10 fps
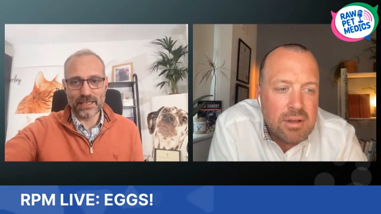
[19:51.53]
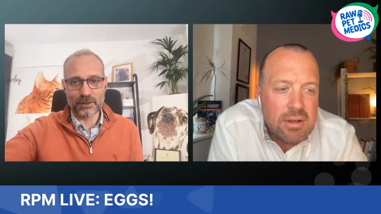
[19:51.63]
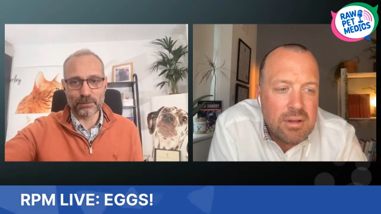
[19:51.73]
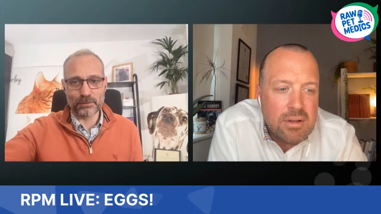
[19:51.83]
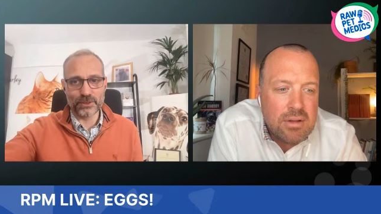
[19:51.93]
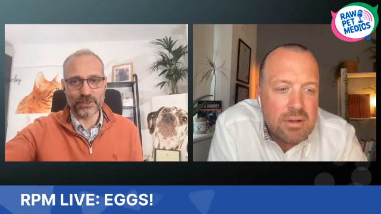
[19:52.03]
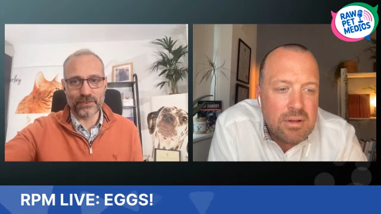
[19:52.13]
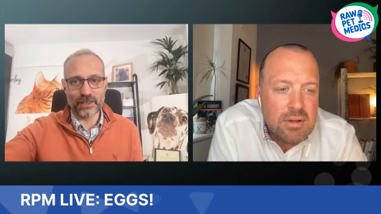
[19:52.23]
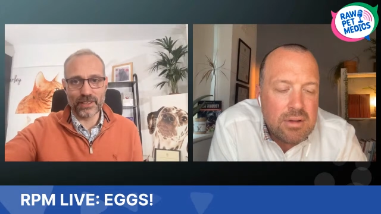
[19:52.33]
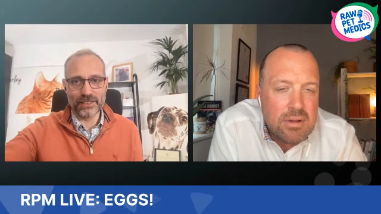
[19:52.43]
Speaker 1: down. Output's
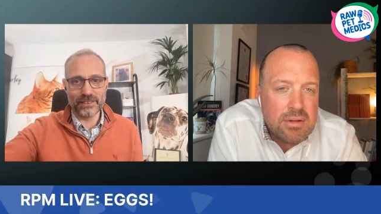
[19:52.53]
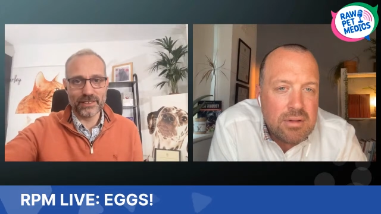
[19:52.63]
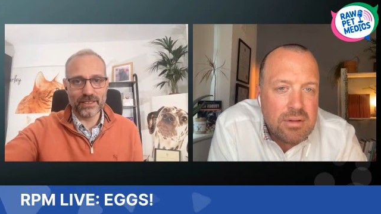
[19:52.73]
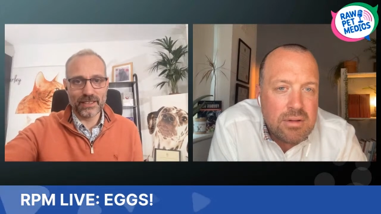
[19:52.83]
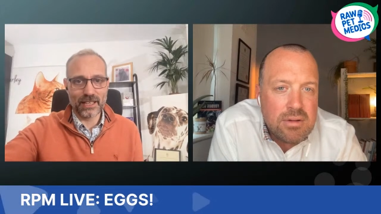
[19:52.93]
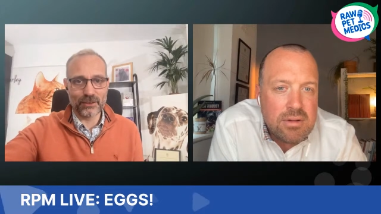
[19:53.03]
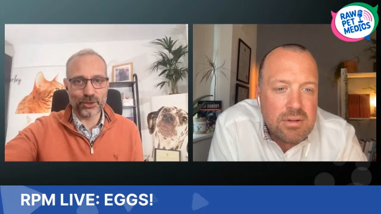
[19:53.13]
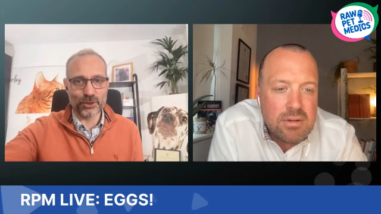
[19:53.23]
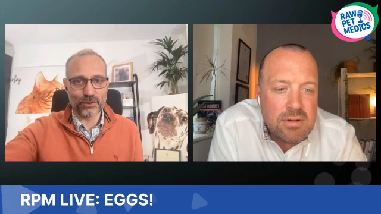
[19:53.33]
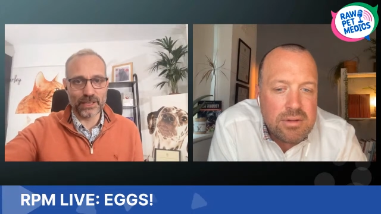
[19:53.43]
fine.
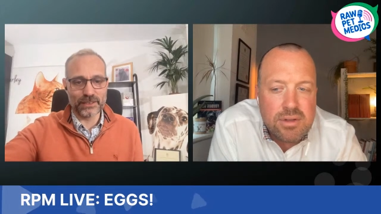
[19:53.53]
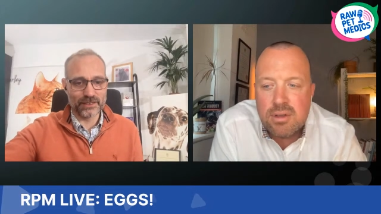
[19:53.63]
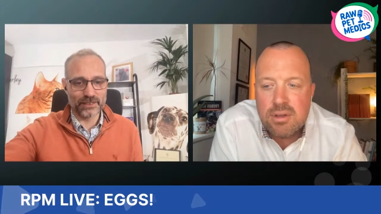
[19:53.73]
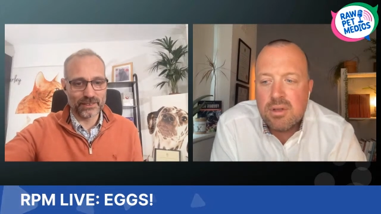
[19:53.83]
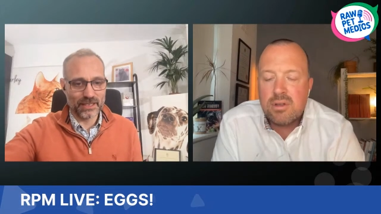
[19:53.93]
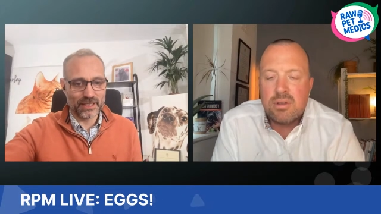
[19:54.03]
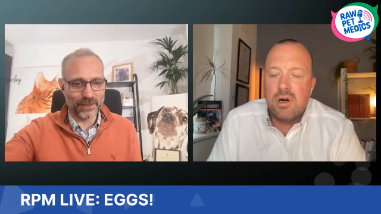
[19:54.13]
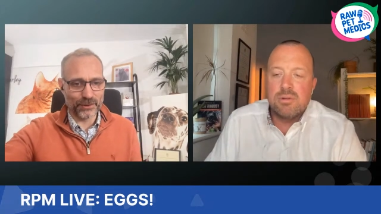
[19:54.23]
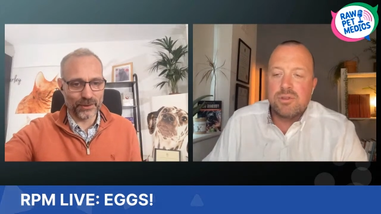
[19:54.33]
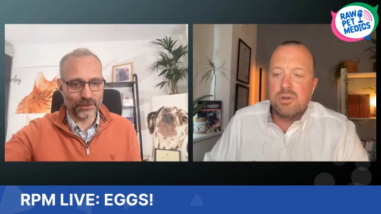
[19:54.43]
How's your end? No,
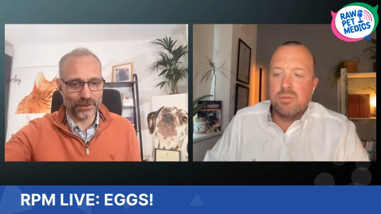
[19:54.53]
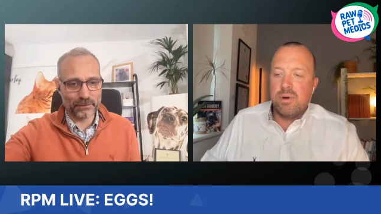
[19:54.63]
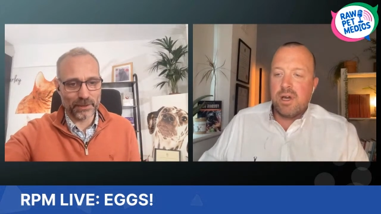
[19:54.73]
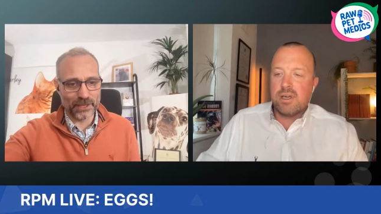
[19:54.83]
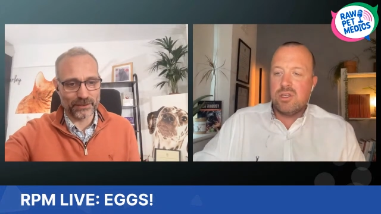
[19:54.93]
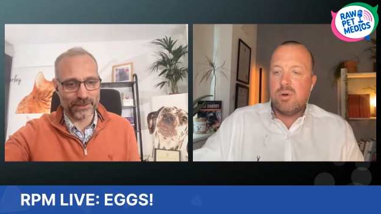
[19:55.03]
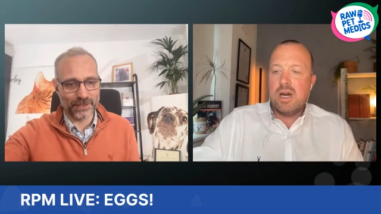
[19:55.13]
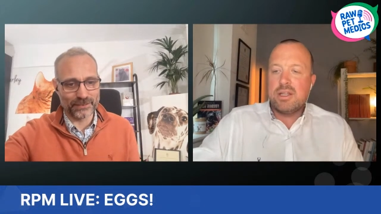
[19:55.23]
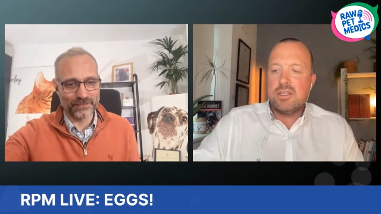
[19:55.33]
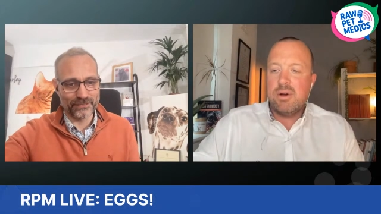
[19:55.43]
Are you on the right back. microphone? You
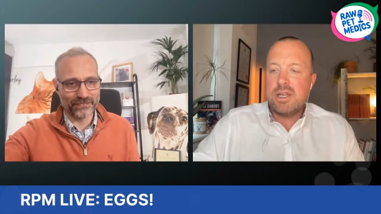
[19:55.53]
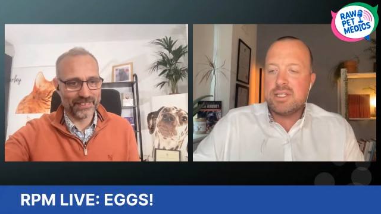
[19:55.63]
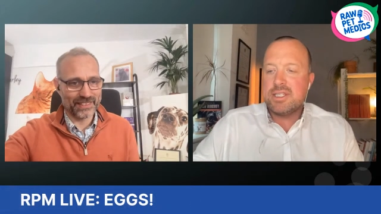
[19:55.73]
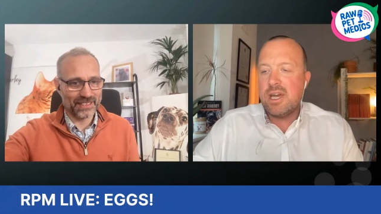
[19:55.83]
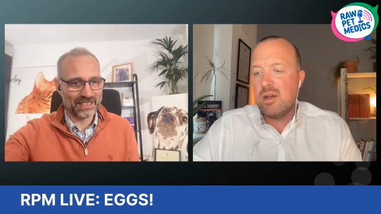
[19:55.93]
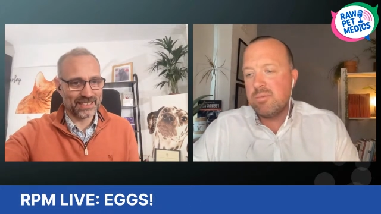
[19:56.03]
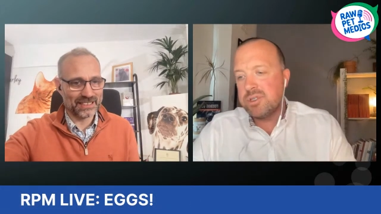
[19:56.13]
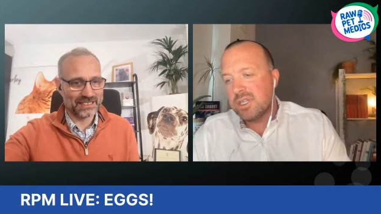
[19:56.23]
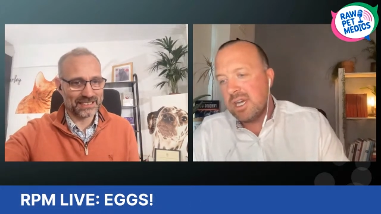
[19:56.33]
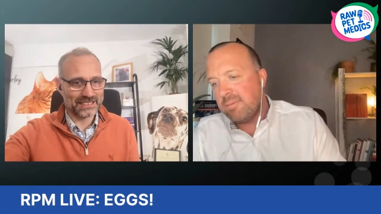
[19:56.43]
had it. You
Speaker 2: had it down, but
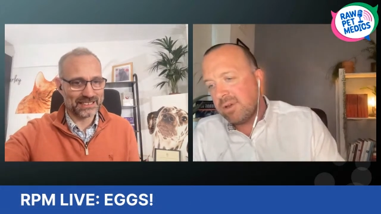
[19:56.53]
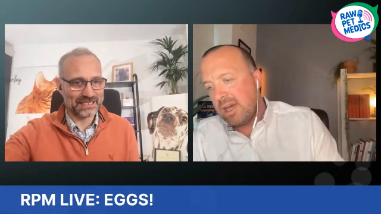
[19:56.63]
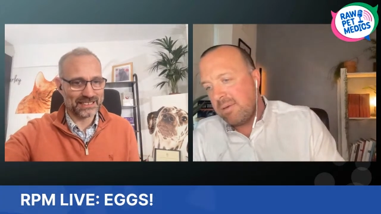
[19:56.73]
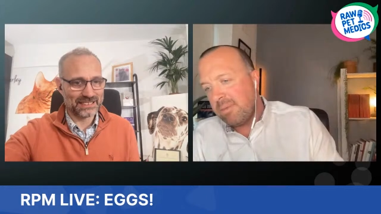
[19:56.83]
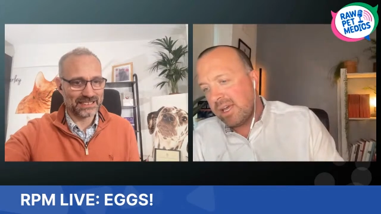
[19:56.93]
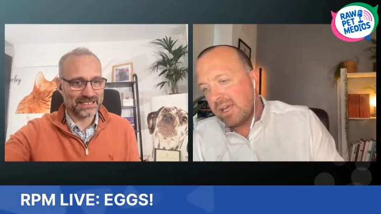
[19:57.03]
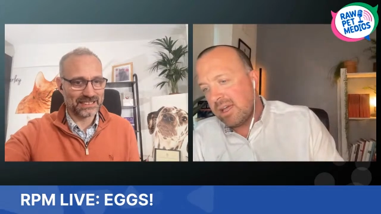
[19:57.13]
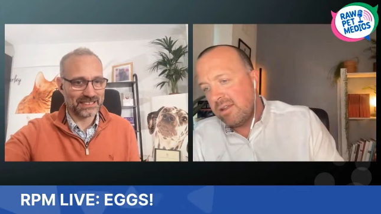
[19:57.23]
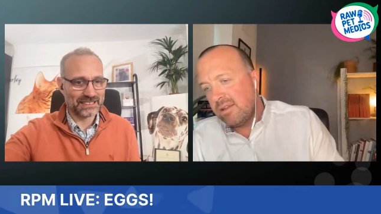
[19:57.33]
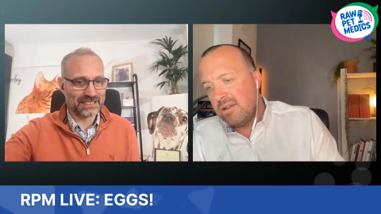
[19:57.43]
you came, back
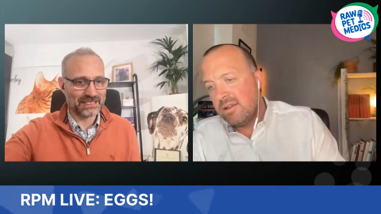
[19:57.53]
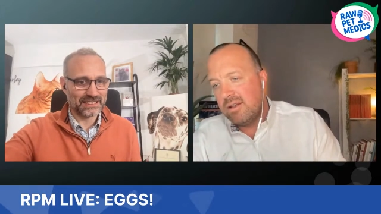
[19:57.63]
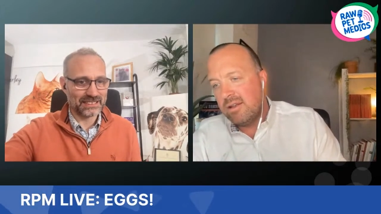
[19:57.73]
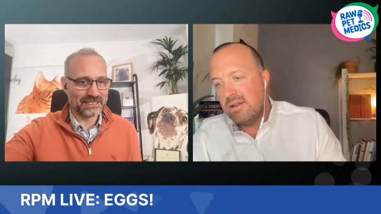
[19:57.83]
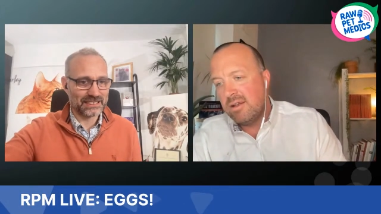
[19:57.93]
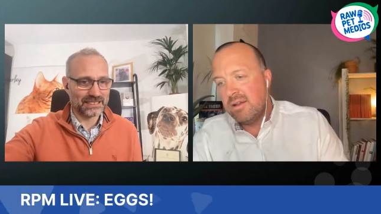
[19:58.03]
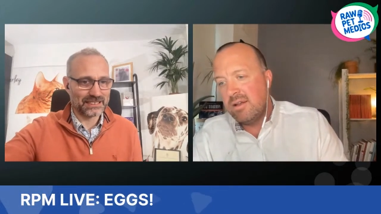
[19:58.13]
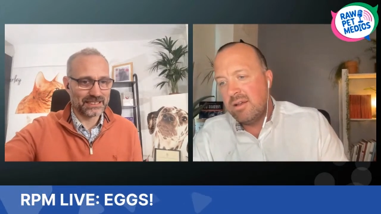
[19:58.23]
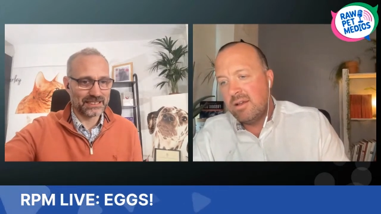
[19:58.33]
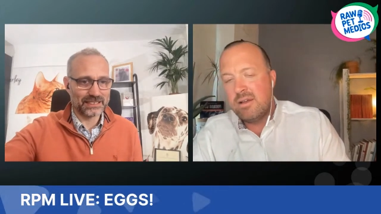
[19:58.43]
again.
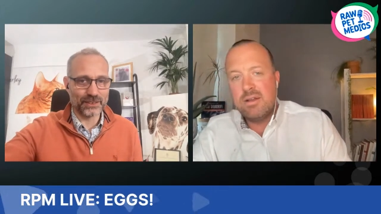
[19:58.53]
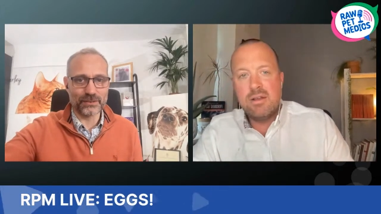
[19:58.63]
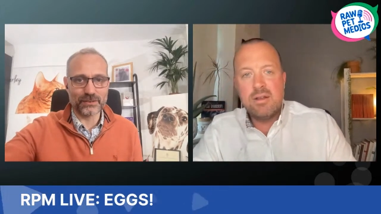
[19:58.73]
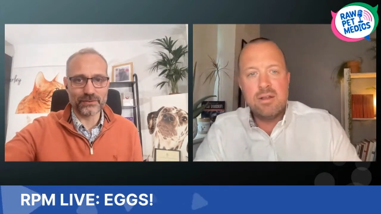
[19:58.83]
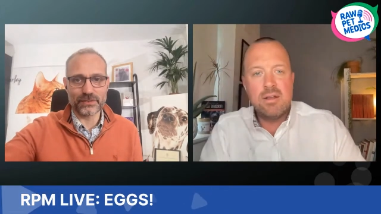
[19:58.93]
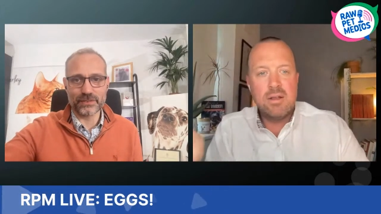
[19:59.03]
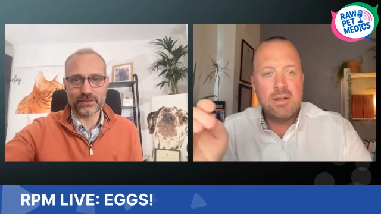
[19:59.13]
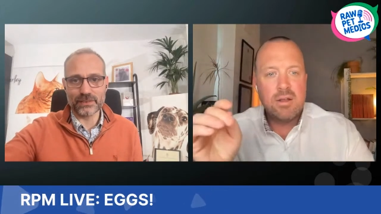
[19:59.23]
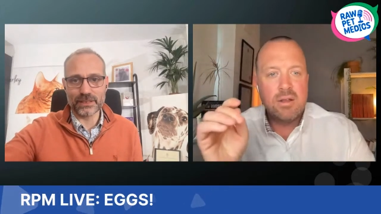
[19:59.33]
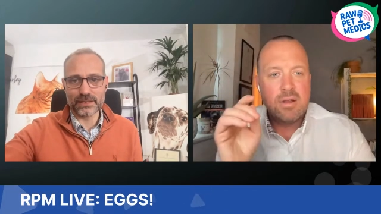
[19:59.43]
Speaker 1: Oh,
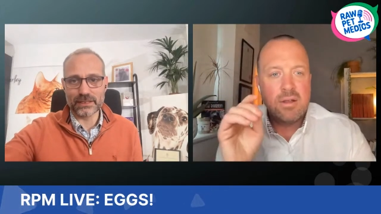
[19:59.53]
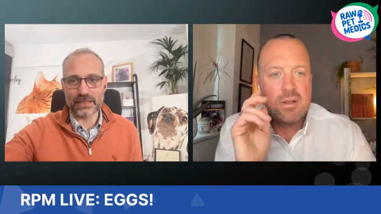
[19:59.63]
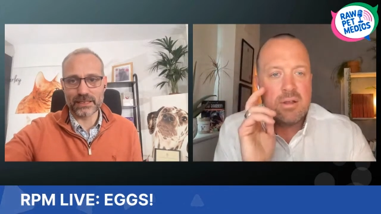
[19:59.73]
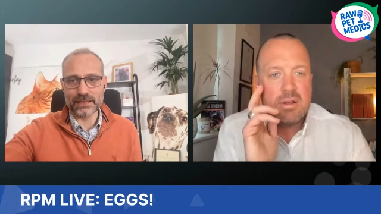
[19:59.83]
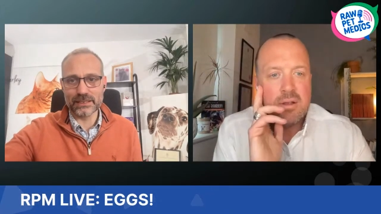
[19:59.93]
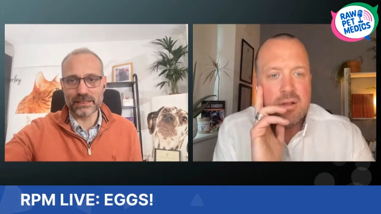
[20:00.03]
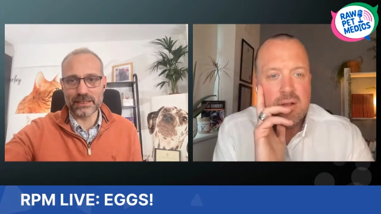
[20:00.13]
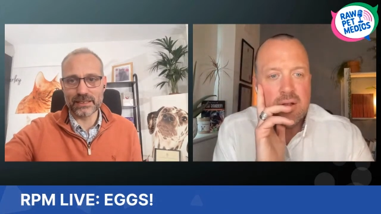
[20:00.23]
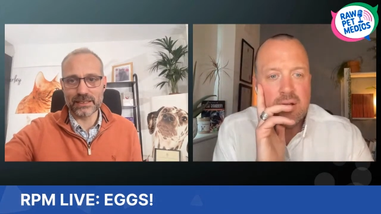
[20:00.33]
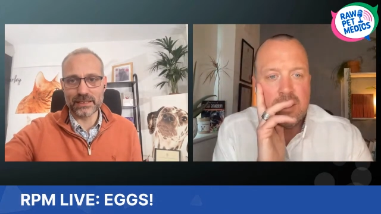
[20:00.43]
one second.
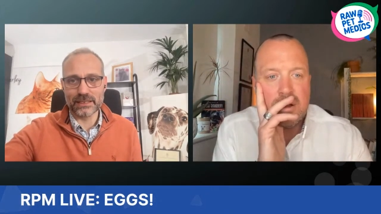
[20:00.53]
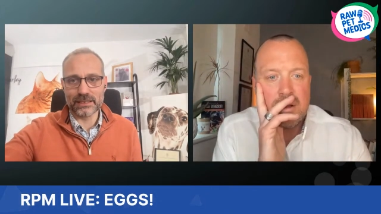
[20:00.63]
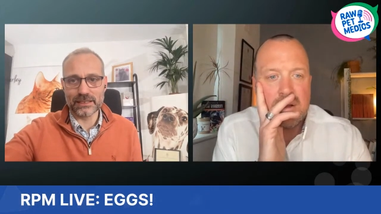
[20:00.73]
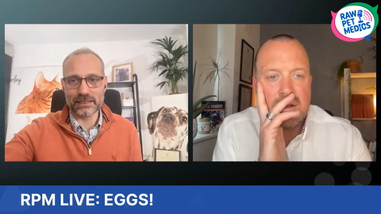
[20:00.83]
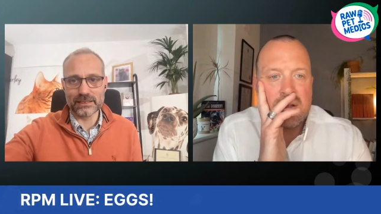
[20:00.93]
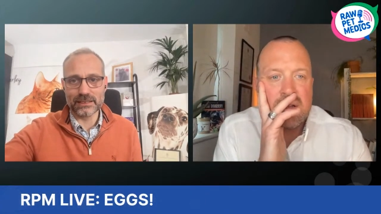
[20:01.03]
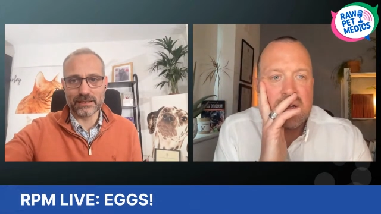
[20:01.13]
and